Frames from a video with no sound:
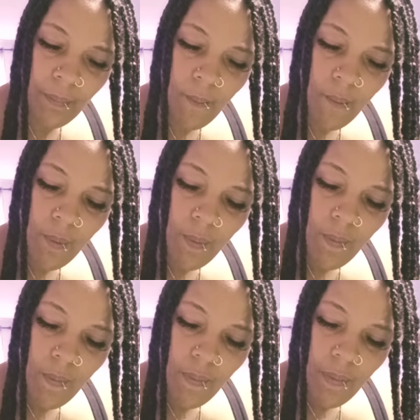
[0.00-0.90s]

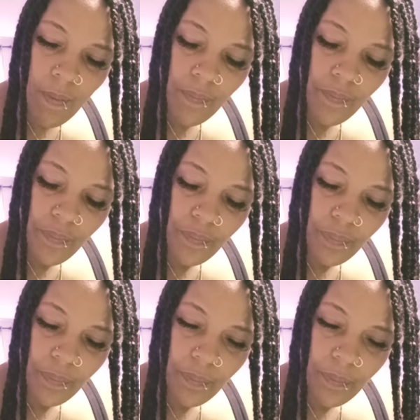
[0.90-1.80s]

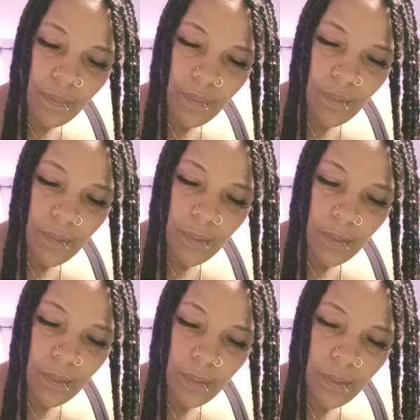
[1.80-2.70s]

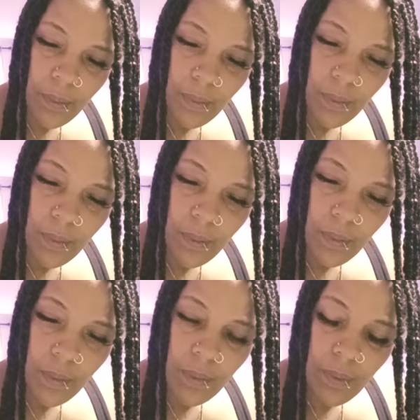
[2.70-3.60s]

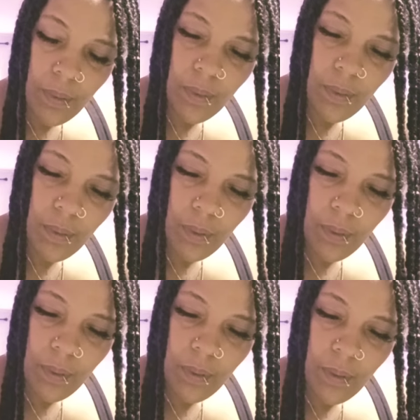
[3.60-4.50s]

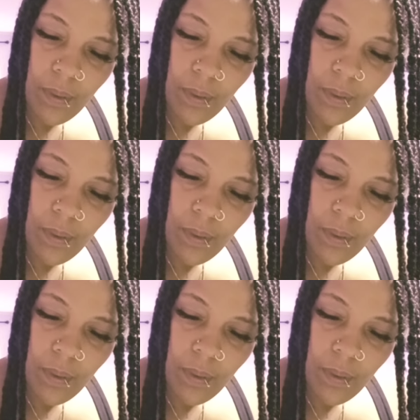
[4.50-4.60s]
(no one is talking)